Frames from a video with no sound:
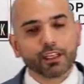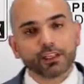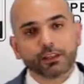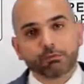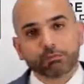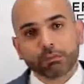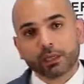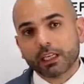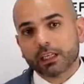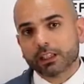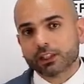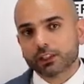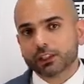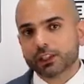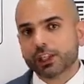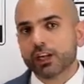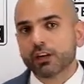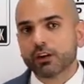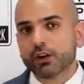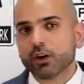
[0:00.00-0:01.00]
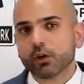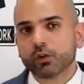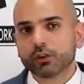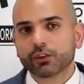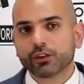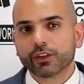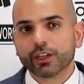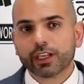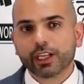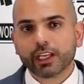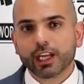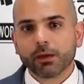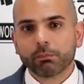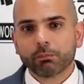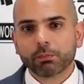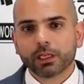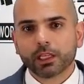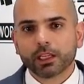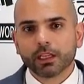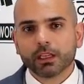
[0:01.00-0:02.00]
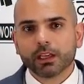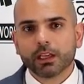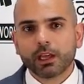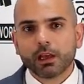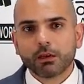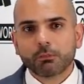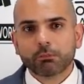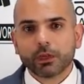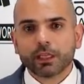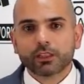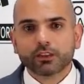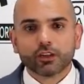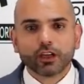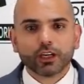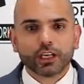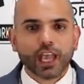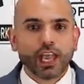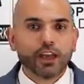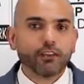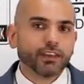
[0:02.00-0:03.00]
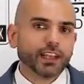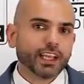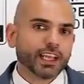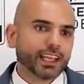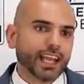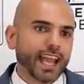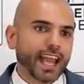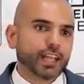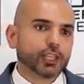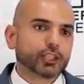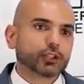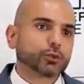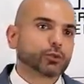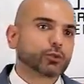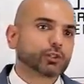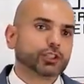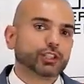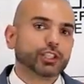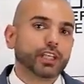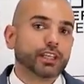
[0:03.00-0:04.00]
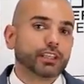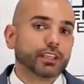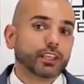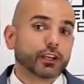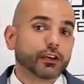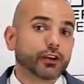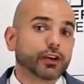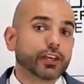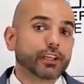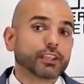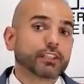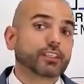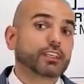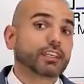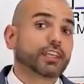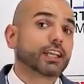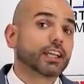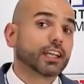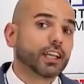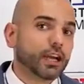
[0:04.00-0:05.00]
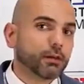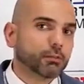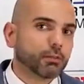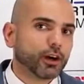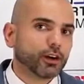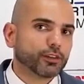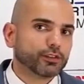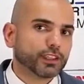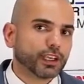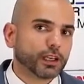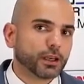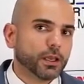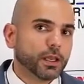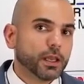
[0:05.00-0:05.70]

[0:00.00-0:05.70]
being a shareholder in a company, but not having an actual share that creditor can come after.